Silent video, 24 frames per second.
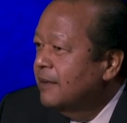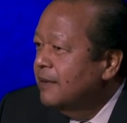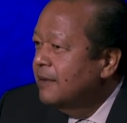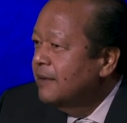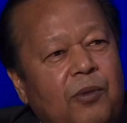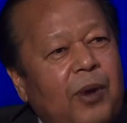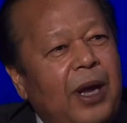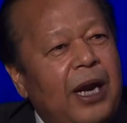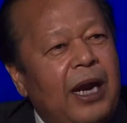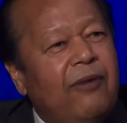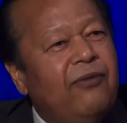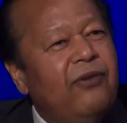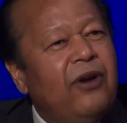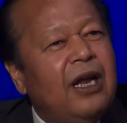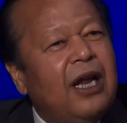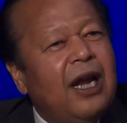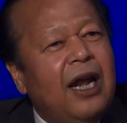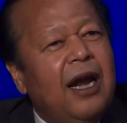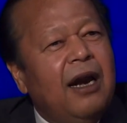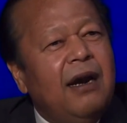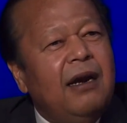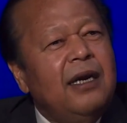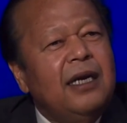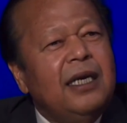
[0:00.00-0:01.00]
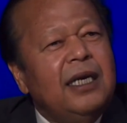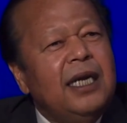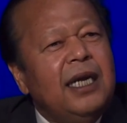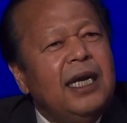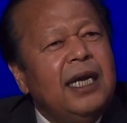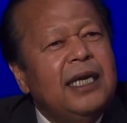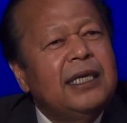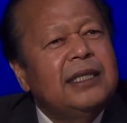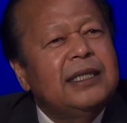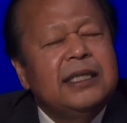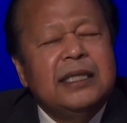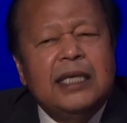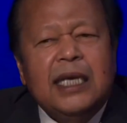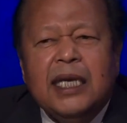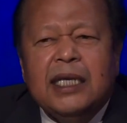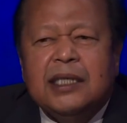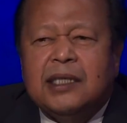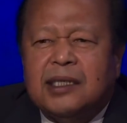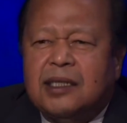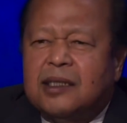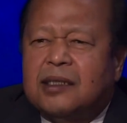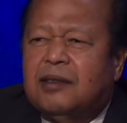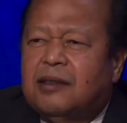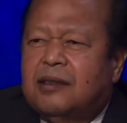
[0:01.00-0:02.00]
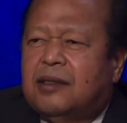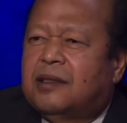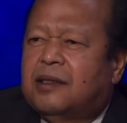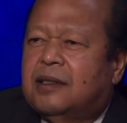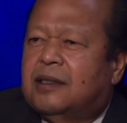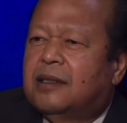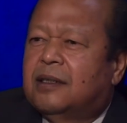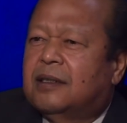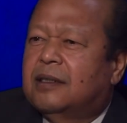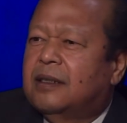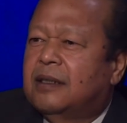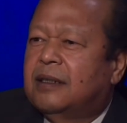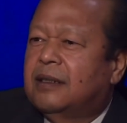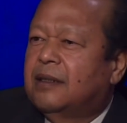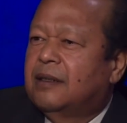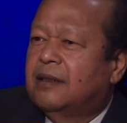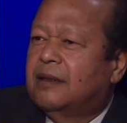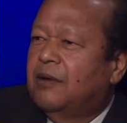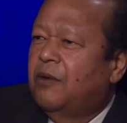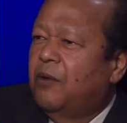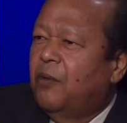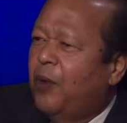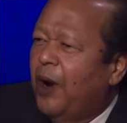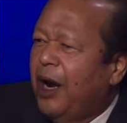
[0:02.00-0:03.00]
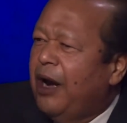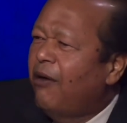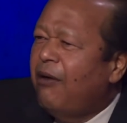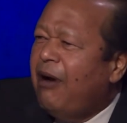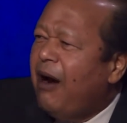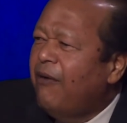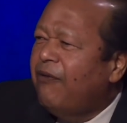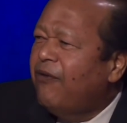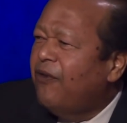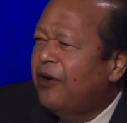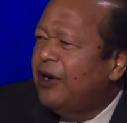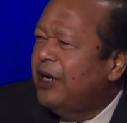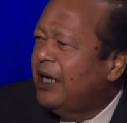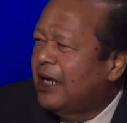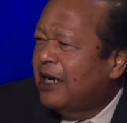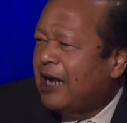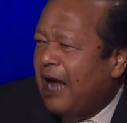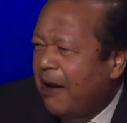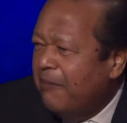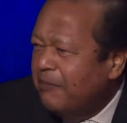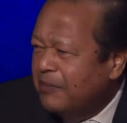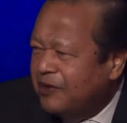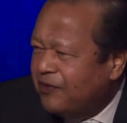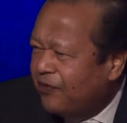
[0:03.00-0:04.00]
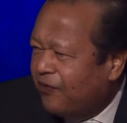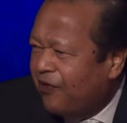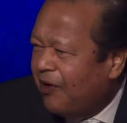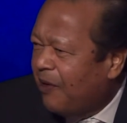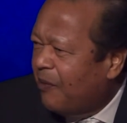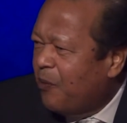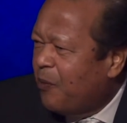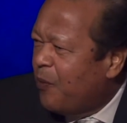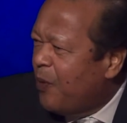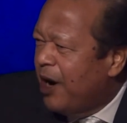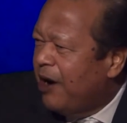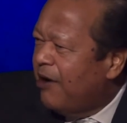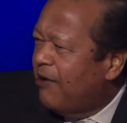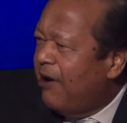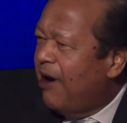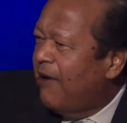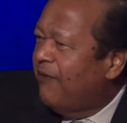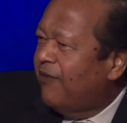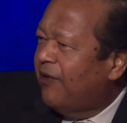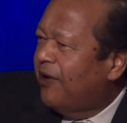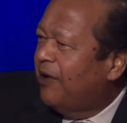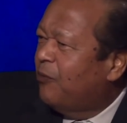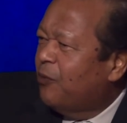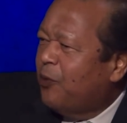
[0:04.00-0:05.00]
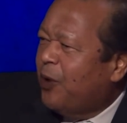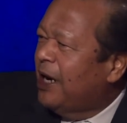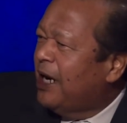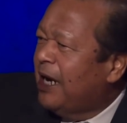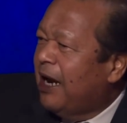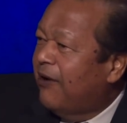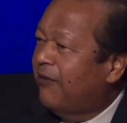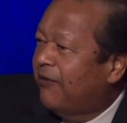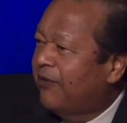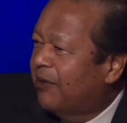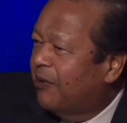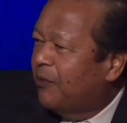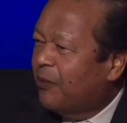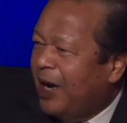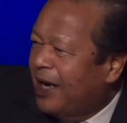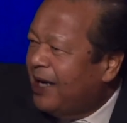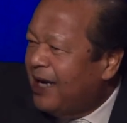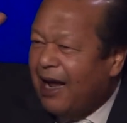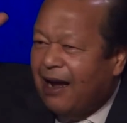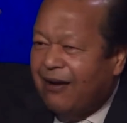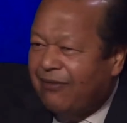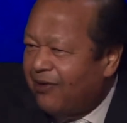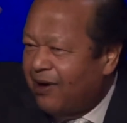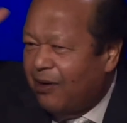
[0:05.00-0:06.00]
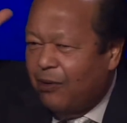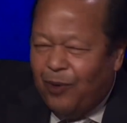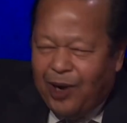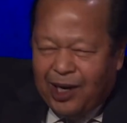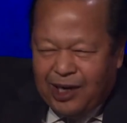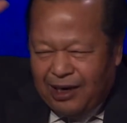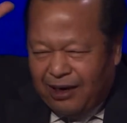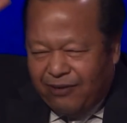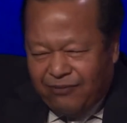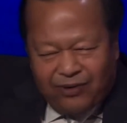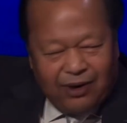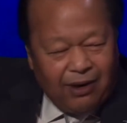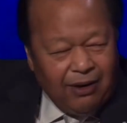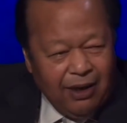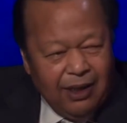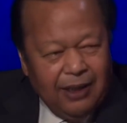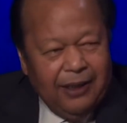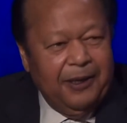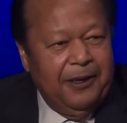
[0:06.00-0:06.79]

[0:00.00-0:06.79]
Whatever clarity exists, wherever it comes from, wherever, whatever.